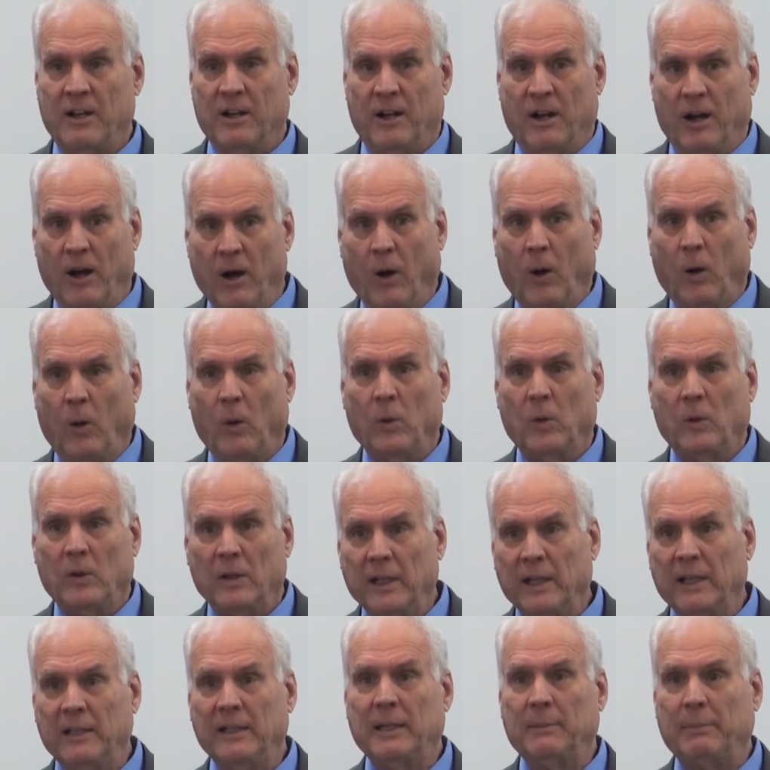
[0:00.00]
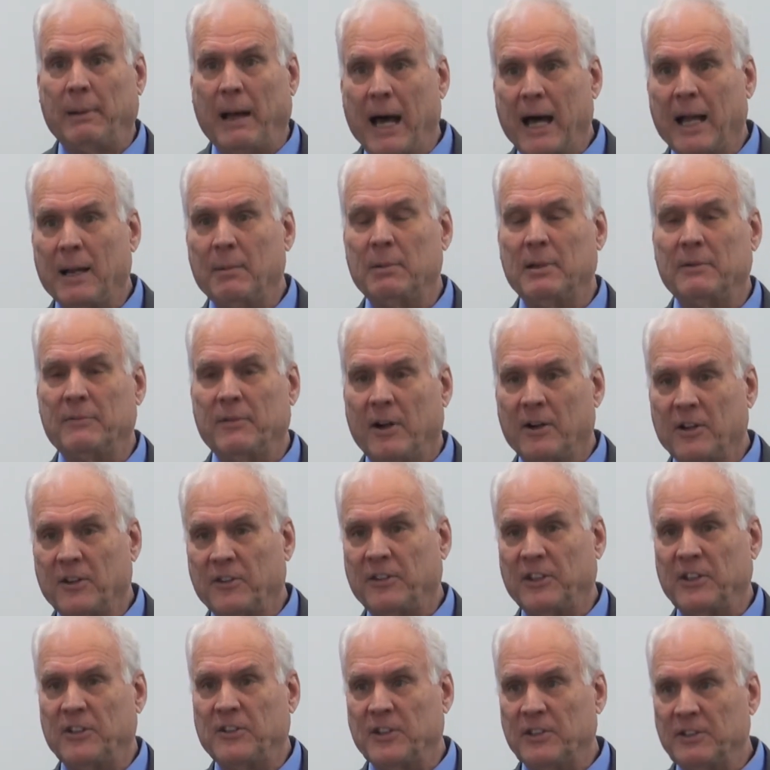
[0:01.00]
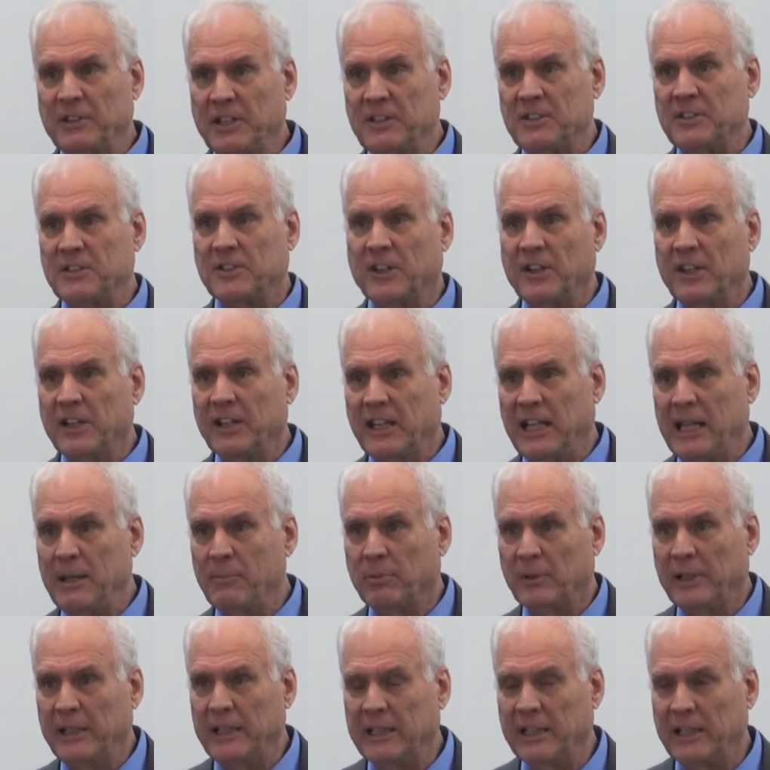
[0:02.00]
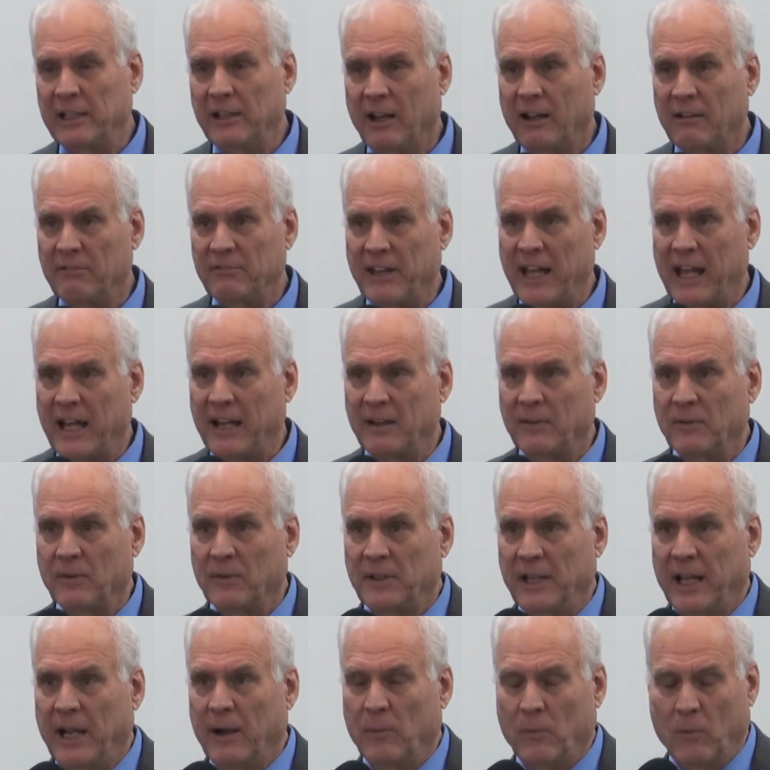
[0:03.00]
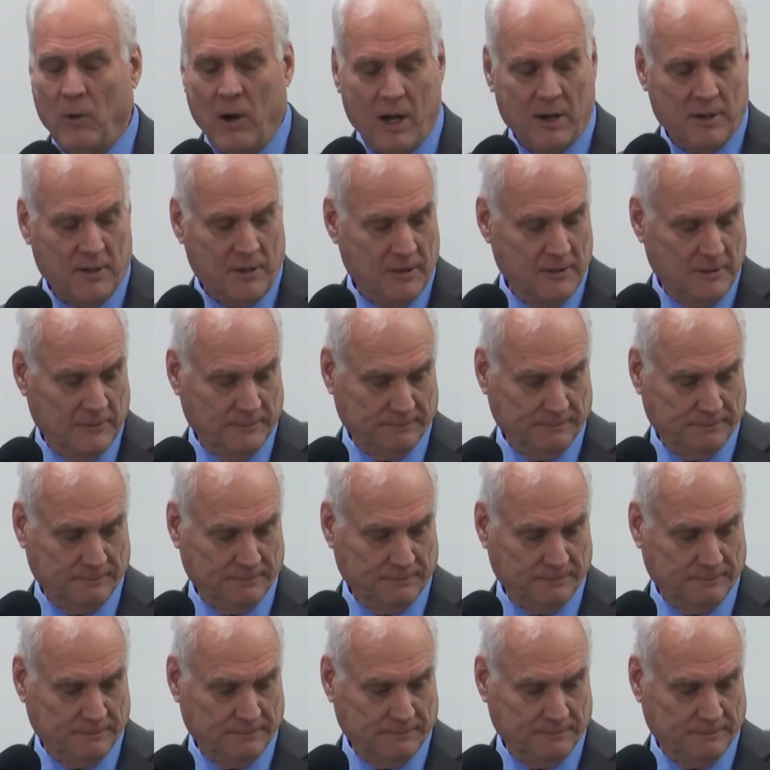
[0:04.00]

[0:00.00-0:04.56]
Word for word: hole in the bottom of our cistern that's going to keep leaking off that, that water.